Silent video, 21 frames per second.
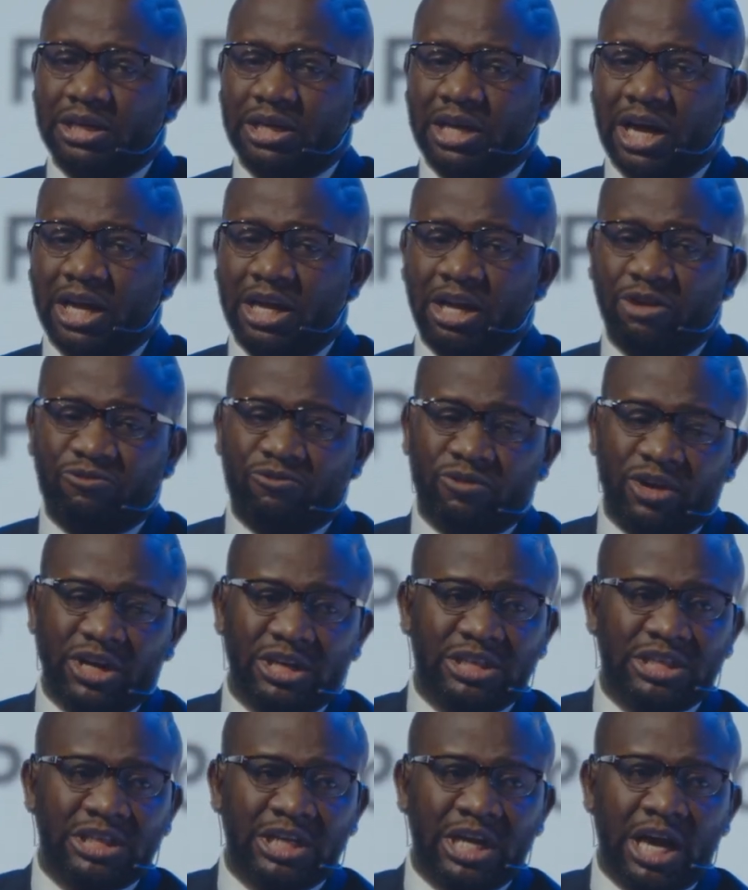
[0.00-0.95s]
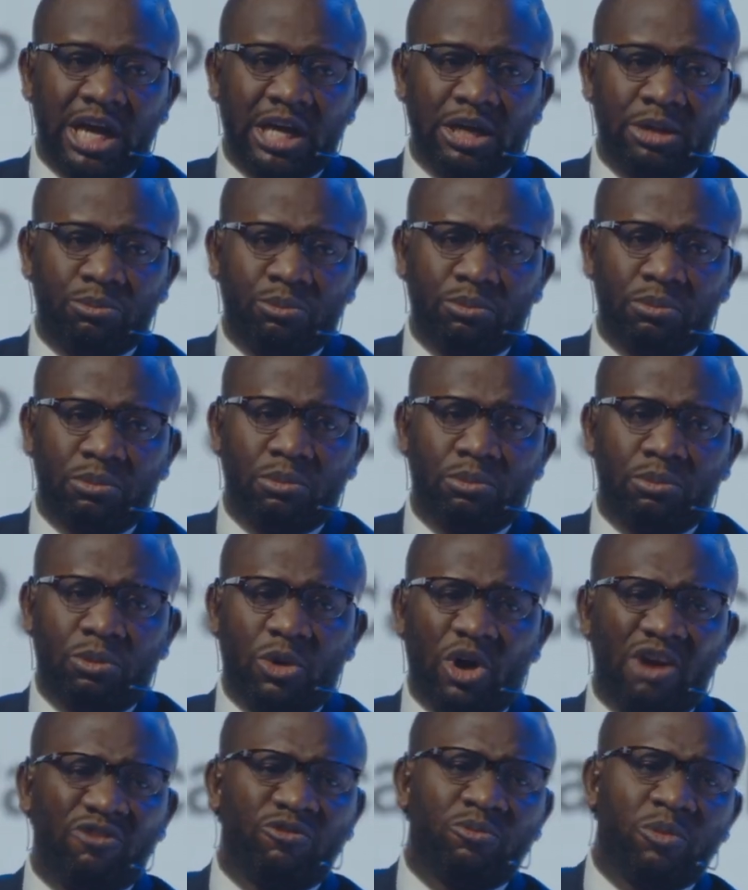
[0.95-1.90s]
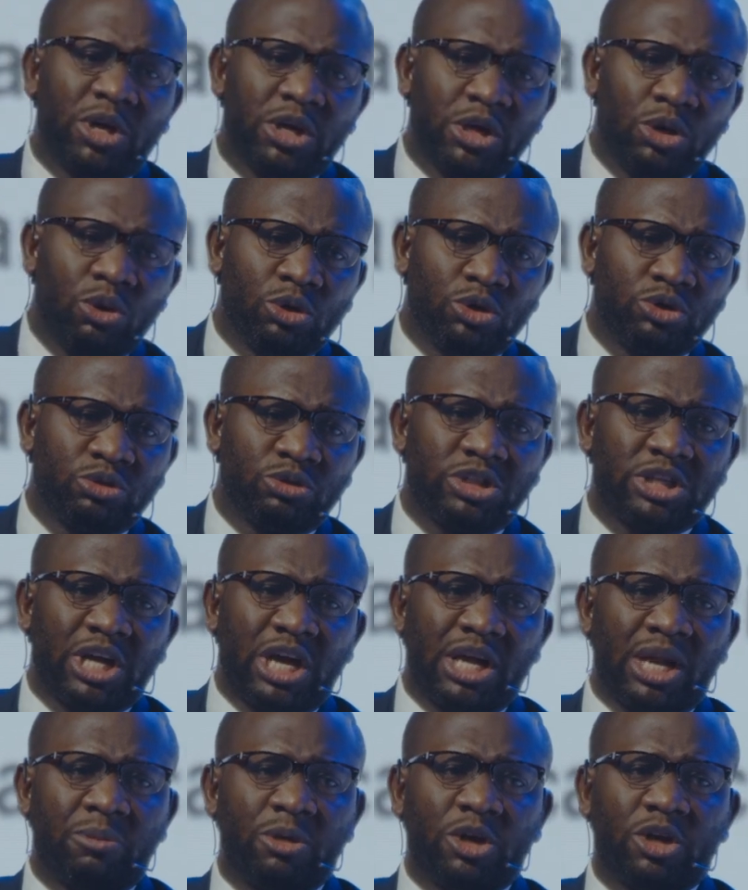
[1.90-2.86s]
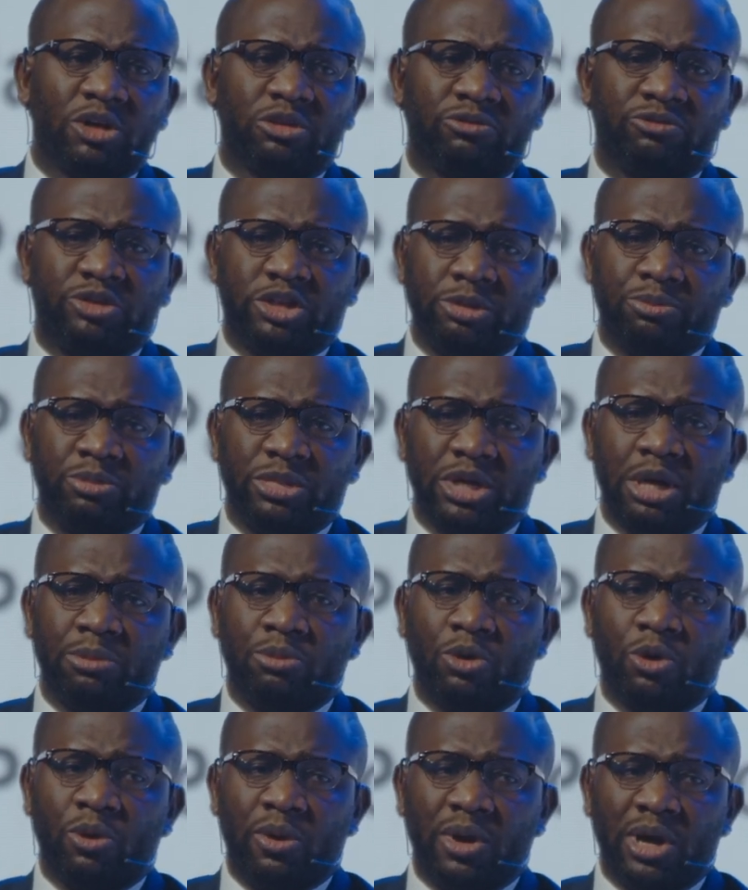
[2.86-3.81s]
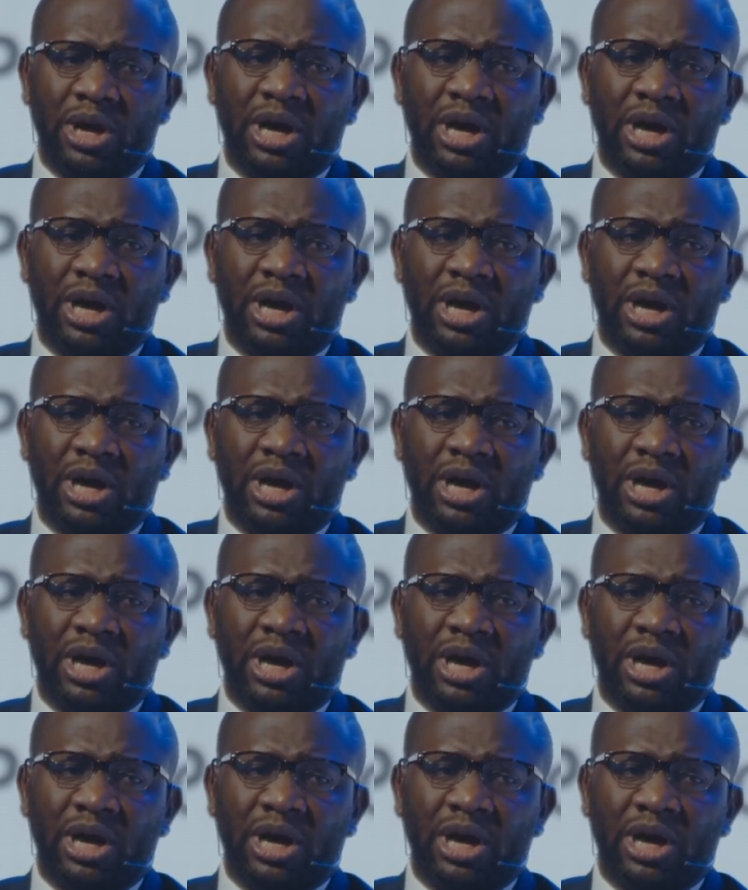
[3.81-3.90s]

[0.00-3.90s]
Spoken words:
And a friend said, well, everybody goes to China because of cheap labor.